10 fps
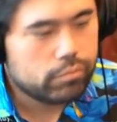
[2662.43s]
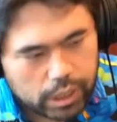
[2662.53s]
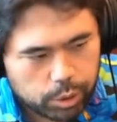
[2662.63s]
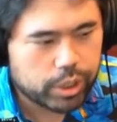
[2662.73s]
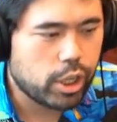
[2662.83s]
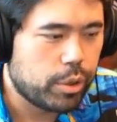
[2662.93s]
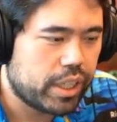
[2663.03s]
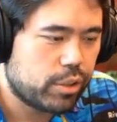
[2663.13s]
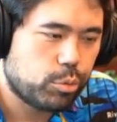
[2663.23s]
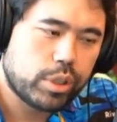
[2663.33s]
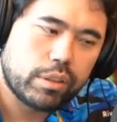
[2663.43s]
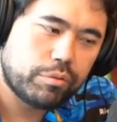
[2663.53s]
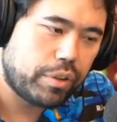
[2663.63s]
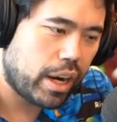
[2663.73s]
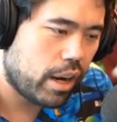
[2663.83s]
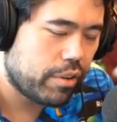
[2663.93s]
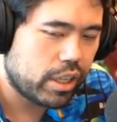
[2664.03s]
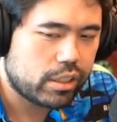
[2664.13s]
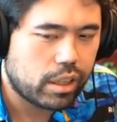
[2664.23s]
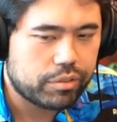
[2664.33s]
There we go. We got the win. Very,
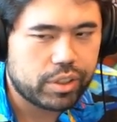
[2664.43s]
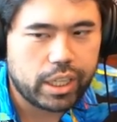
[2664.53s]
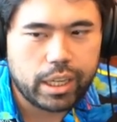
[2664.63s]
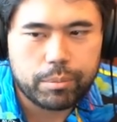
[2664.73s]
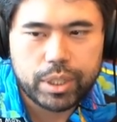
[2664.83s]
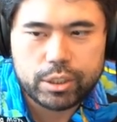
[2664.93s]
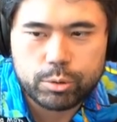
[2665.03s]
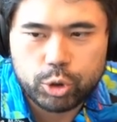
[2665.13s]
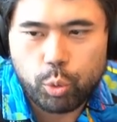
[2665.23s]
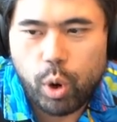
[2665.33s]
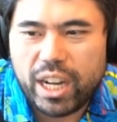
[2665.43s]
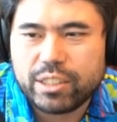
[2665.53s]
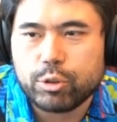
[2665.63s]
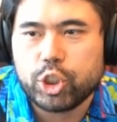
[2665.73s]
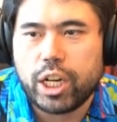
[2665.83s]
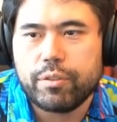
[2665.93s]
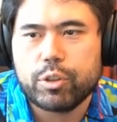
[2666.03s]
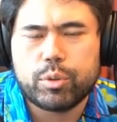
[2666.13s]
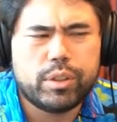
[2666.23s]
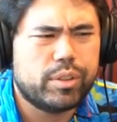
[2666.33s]
very tough game. Things are so why so shy for the
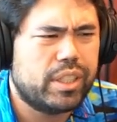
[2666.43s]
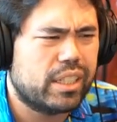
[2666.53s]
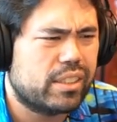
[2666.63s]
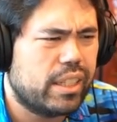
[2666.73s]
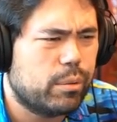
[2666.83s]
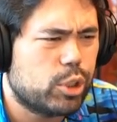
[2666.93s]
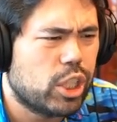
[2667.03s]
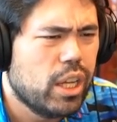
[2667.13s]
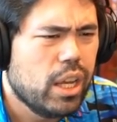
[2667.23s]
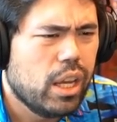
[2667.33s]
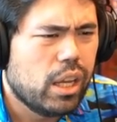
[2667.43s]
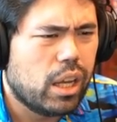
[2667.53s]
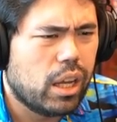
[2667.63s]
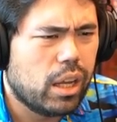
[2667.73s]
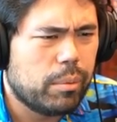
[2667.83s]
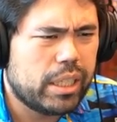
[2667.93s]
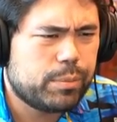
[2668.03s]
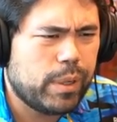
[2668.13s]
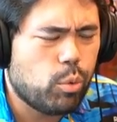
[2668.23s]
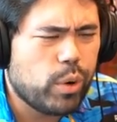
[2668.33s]
23 TX sandwich um I
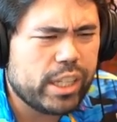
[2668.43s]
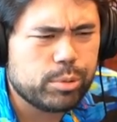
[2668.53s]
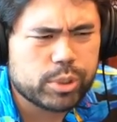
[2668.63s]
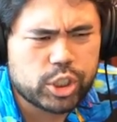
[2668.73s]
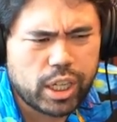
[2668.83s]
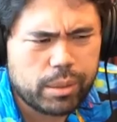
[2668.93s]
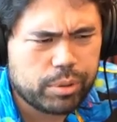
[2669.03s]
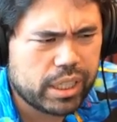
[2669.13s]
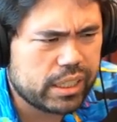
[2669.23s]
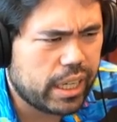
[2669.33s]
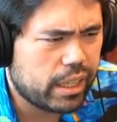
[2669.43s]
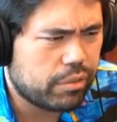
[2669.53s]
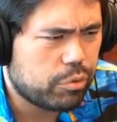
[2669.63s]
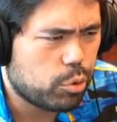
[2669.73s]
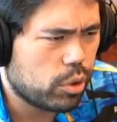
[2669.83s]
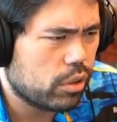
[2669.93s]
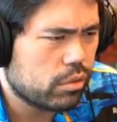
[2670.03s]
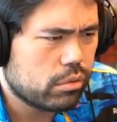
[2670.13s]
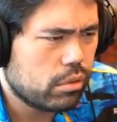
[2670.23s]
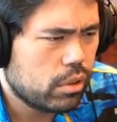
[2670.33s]
spent way too much time playing knight
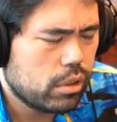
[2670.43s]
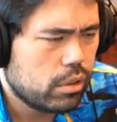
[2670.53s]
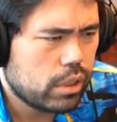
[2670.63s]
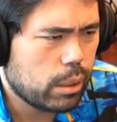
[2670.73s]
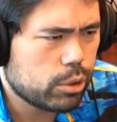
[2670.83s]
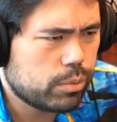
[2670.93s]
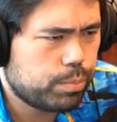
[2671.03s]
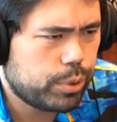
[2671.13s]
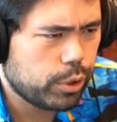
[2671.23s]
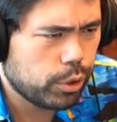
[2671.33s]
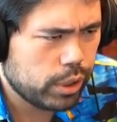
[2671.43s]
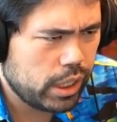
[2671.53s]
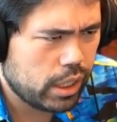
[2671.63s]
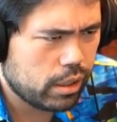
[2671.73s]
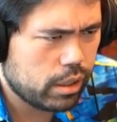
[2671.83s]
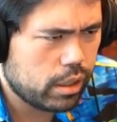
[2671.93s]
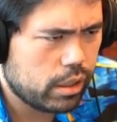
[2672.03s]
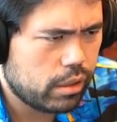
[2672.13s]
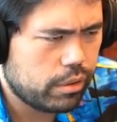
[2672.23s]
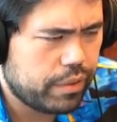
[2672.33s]
f4 that was purely
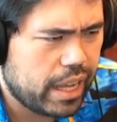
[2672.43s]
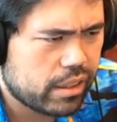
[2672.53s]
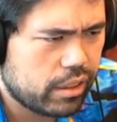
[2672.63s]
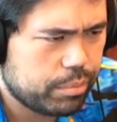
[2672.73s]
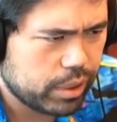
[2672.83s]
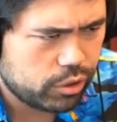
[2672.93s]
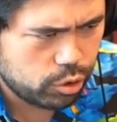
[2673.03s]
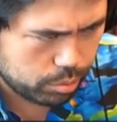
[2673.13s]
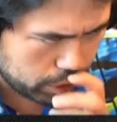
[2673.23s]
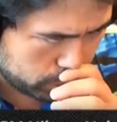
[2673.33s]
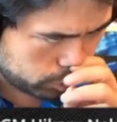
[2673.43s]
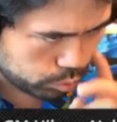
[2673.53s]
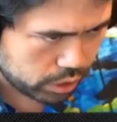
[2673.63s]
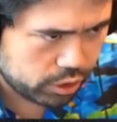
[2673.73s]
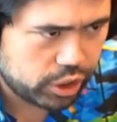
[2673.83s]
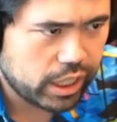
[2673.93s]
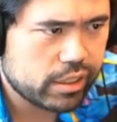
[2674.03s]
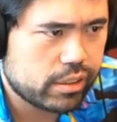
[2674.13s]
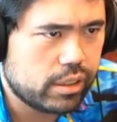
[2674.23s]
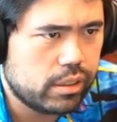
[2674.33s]
uh the fact that I've played too much real
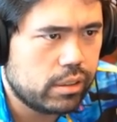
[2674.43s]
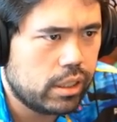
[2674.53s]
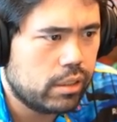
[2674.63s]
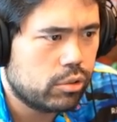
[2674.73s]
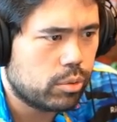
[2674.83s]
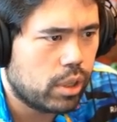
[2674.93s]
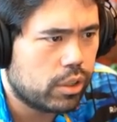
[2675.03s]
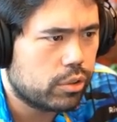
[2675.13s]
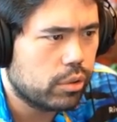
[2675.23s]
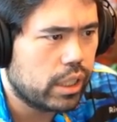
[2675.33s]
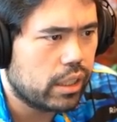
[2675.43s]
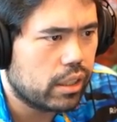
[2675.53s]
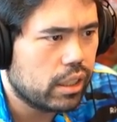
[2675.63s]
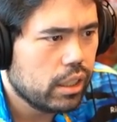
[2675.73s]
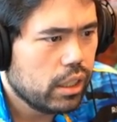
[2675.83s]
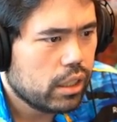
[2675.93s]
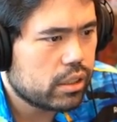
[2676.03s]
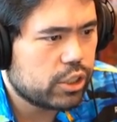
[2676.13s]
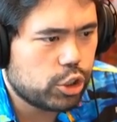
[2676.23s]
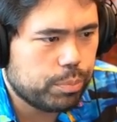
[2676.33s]
chess in in Toronto lately So
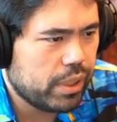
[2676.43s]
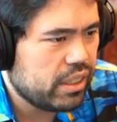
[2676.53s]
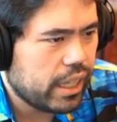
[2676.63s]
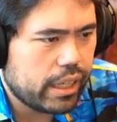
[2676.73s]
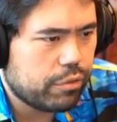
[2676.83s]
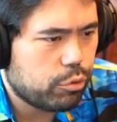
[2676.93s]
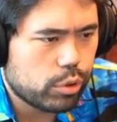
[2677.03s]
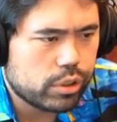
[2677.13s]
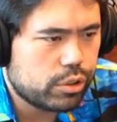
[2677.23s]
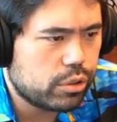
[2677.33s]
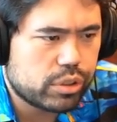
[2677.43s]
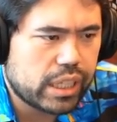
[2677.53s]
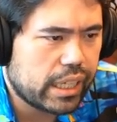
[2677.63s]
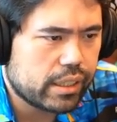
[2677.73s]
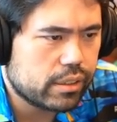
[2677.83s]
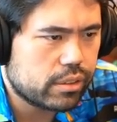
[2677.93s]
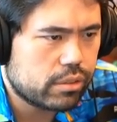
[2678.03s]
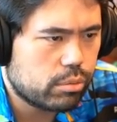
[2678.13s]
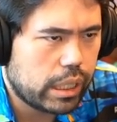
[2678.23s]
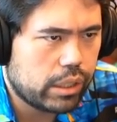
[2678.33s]
I should have played knight f4 in two seconds
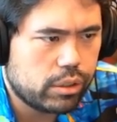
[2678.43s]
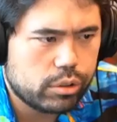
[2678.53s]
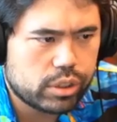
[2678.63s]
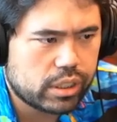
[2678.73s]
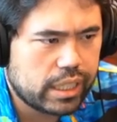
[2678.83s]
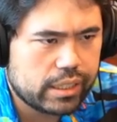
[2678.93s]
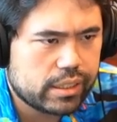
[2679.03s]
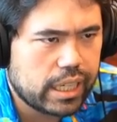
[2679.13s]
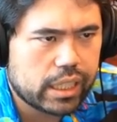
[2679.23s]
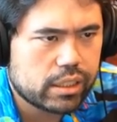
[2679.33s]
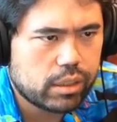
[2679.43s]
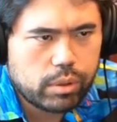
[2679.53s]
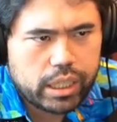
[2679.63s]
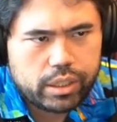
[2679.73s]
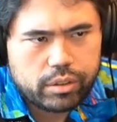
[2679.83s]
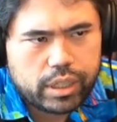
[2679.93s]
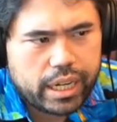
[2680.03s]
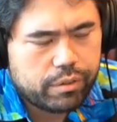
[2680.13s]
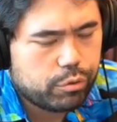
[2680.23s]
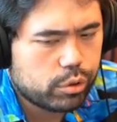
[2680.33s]
rather than using 10 seconds like right here knight
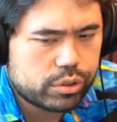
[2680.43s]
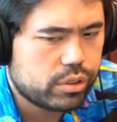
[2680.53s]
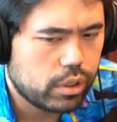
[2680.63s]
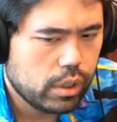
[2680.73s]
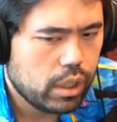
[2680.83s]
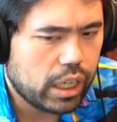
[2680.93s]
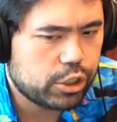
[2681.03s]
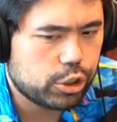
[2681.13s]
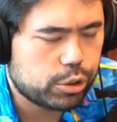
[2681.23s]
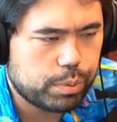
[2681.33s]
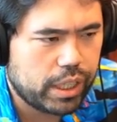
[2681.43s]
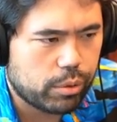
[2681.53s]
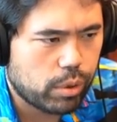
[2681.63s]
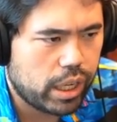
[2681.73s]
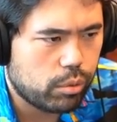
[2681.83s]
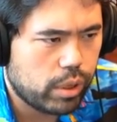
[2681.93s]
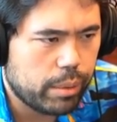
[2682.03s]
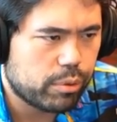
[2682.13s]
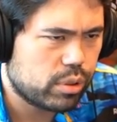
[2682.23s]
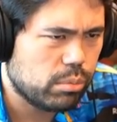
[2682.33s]
f4 is I should have just played it right away
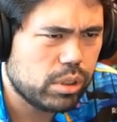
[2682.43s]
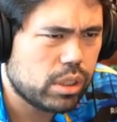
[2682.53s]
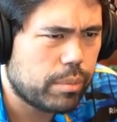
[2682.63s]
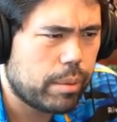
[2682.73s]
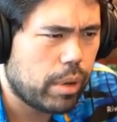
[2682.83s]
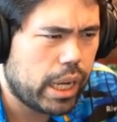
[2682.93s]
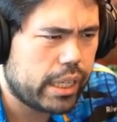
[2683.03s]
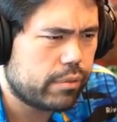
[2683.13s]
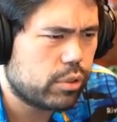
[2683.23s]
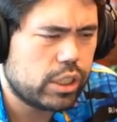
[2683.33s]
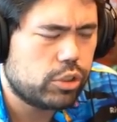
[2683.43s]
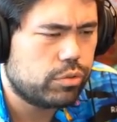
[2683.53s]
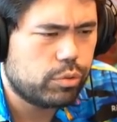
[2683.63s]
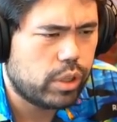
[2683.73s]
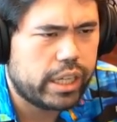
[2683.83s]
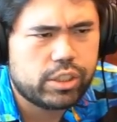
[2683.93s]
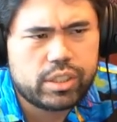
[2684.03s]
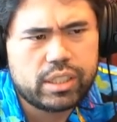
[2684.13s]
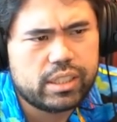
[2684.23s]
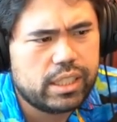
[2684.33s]
but for some reason in my mind after knight g4 I just
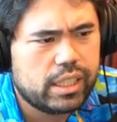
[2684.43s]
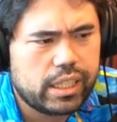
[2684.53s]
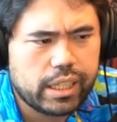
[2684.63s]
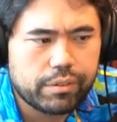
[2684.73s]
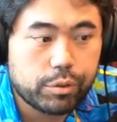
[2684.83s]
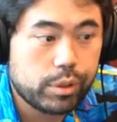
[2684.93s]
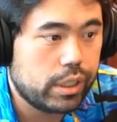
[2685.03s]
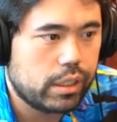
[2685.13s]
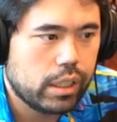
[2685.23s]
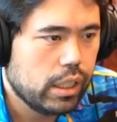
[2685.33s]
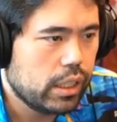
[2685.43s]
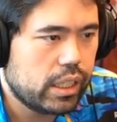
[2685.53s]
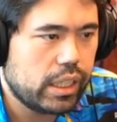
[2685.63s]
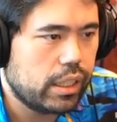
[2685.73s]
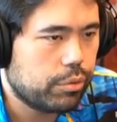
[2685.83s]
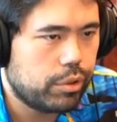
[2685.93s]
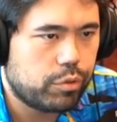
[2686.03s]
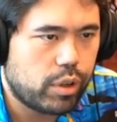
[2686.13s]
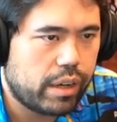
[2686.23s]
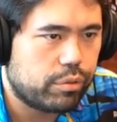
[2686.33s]
didn't see king f3 and king e3
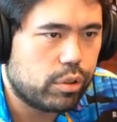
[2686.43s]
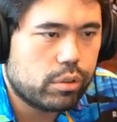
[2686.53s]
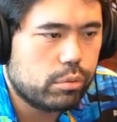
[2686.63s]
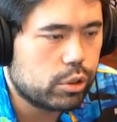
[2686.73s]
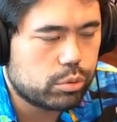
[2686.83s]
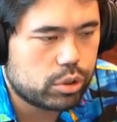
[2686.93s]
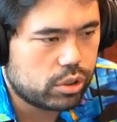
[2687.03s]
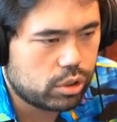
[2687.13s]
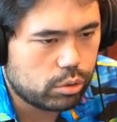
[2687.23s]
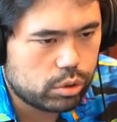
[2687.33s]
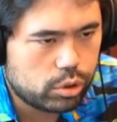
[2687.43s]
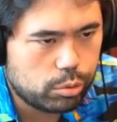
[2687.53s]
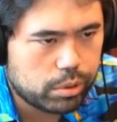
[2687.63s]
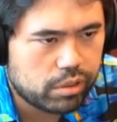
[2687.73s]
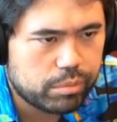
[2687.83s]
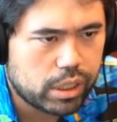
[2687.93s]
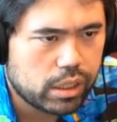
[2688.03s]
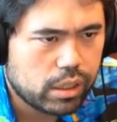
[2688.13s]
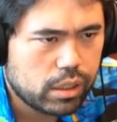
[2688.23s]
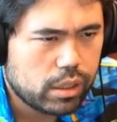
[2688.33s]
forever which was just so stupid of me
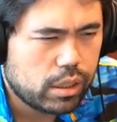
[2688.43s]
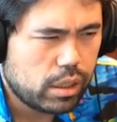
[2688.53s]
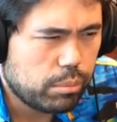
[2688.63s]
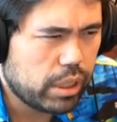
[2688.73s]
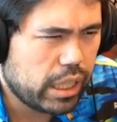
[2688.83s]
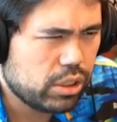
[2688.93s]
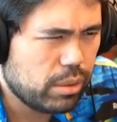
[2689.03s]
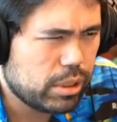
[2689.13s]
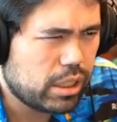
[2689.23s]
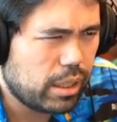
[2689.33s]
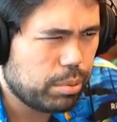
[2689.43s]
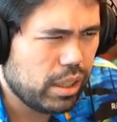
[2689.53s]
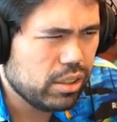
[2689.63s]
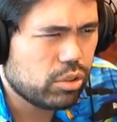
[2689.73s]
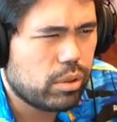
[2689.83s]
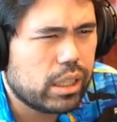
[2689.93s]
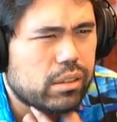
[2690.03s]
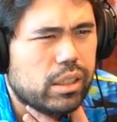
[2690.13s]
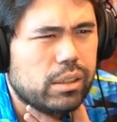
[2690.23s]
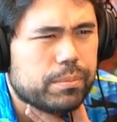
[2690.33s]
but actually let me see did I play this
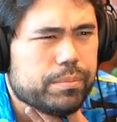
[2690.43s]
correctly